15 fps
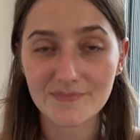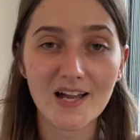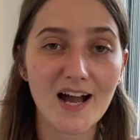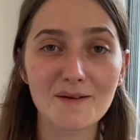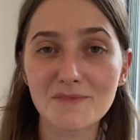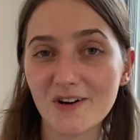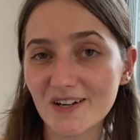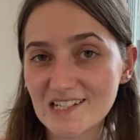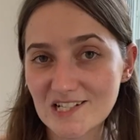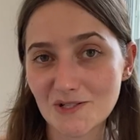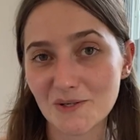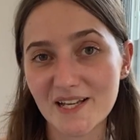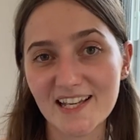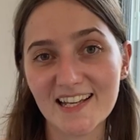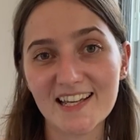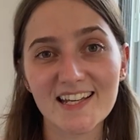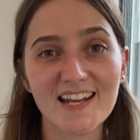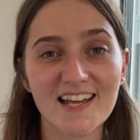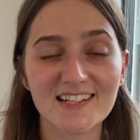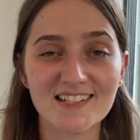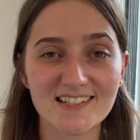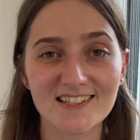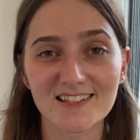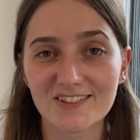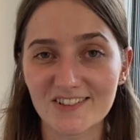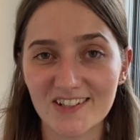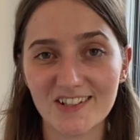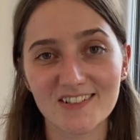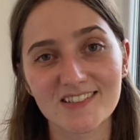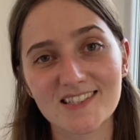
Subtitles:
I'm not enjoying it and it doesn't look good,